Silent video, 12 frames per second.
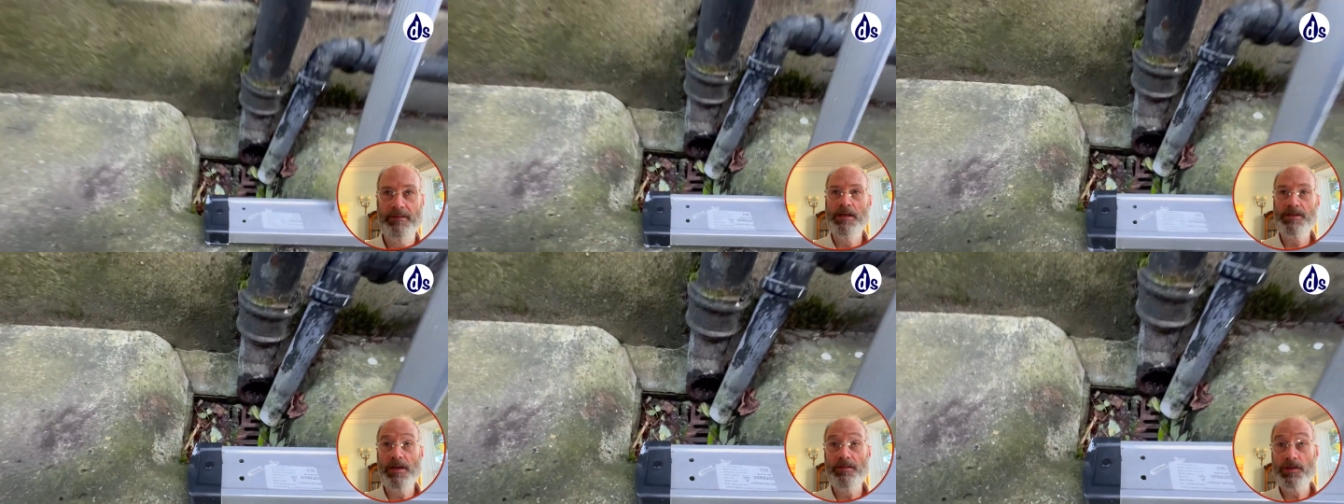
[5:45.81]

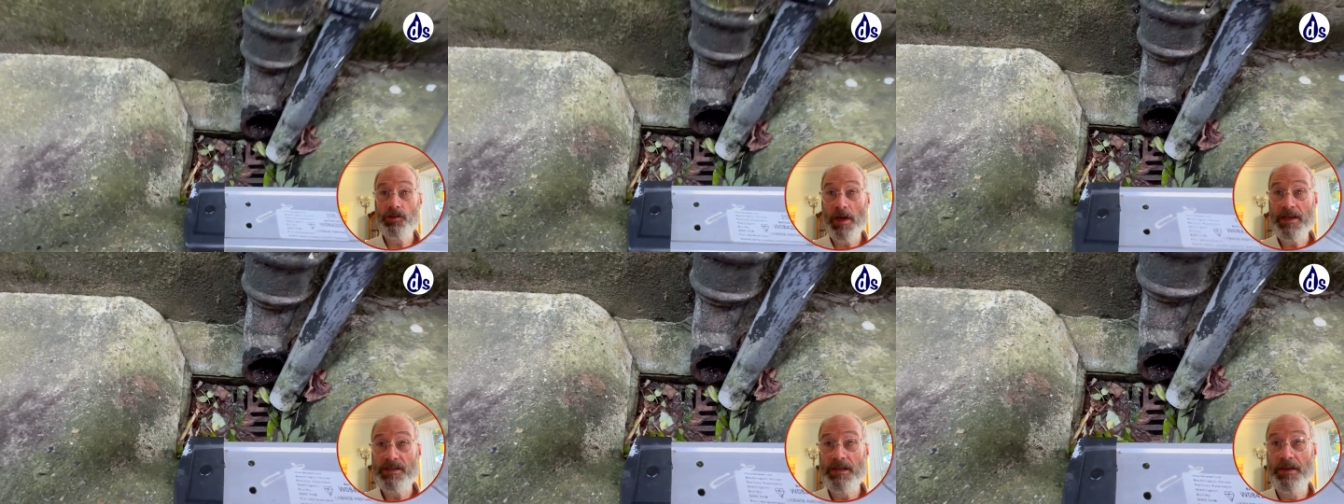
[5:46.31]
So the
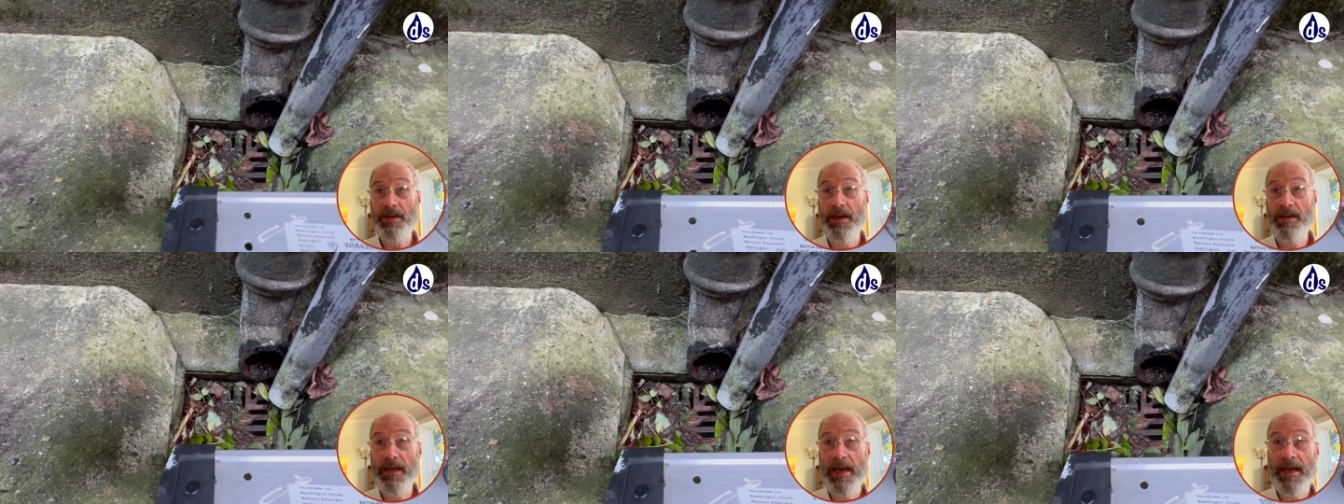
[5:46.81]
drains look
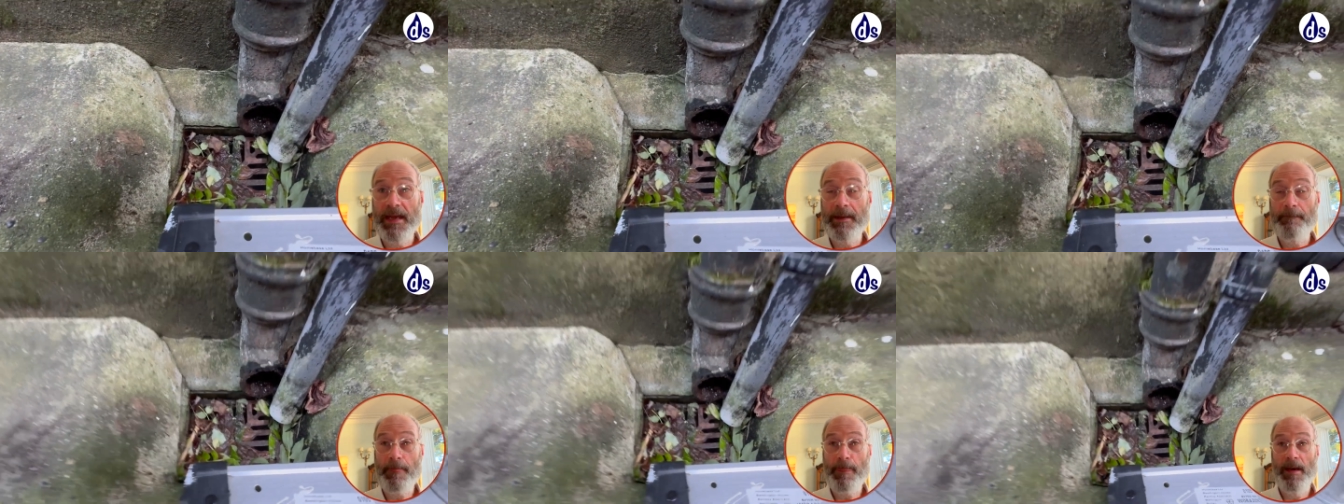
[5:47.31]
okay,
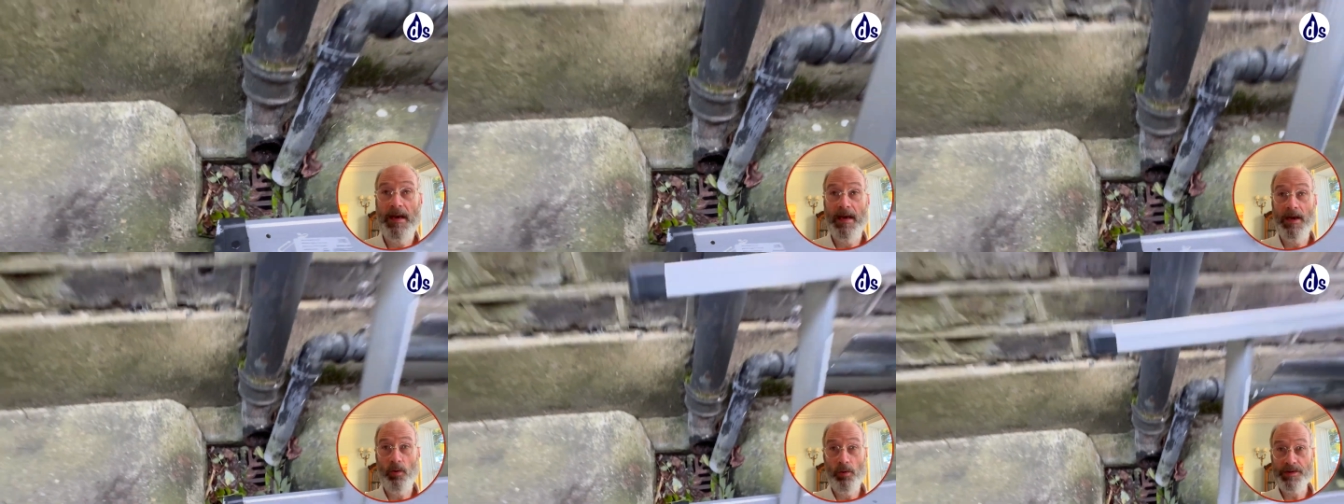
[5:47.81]

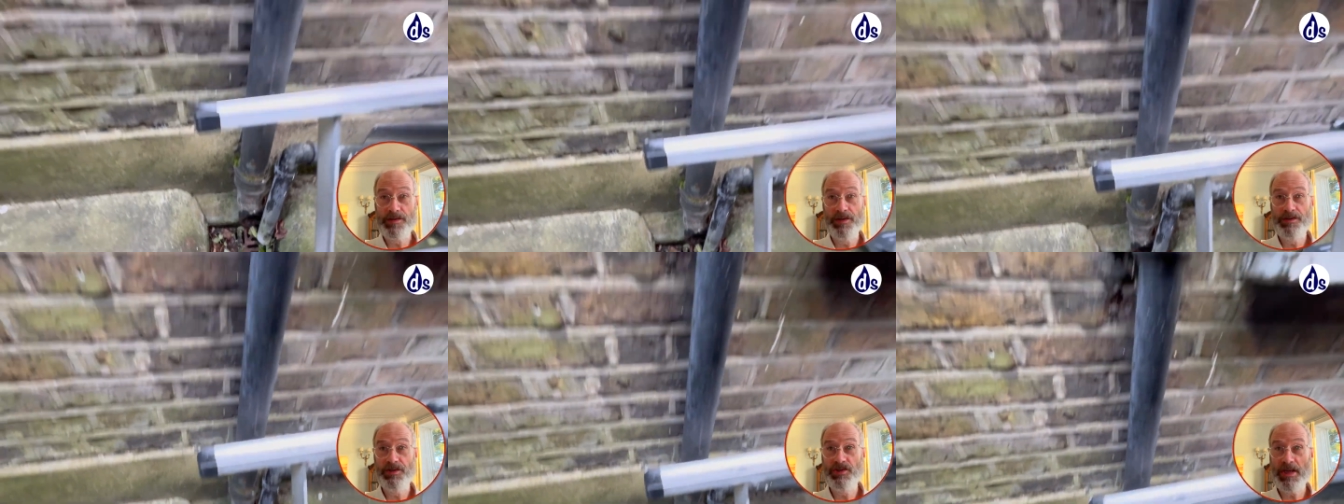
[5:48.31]
always
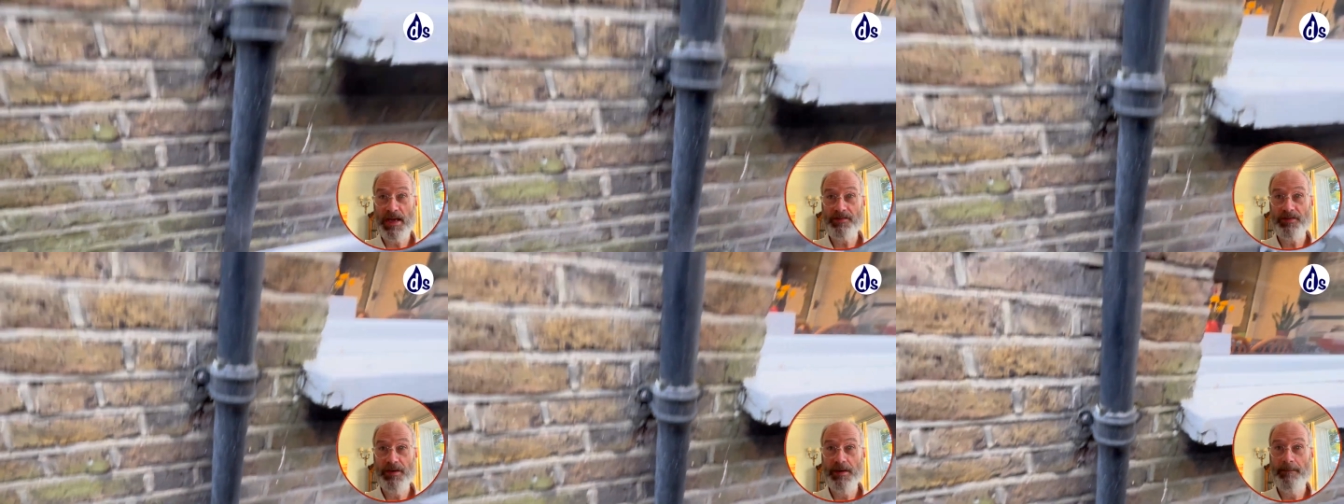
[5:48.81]
good to check
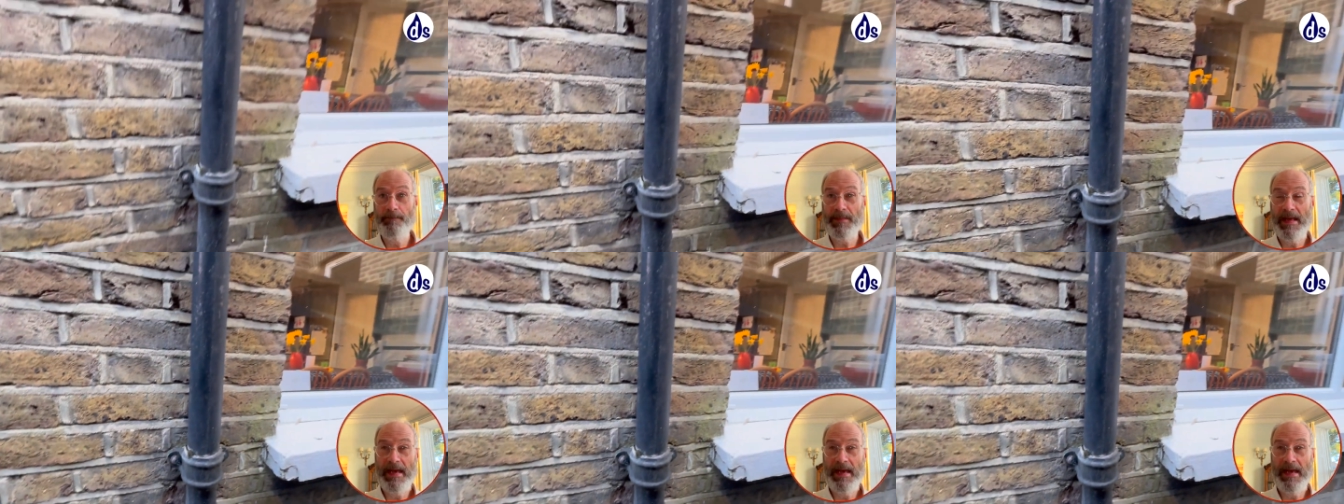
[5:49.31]
them.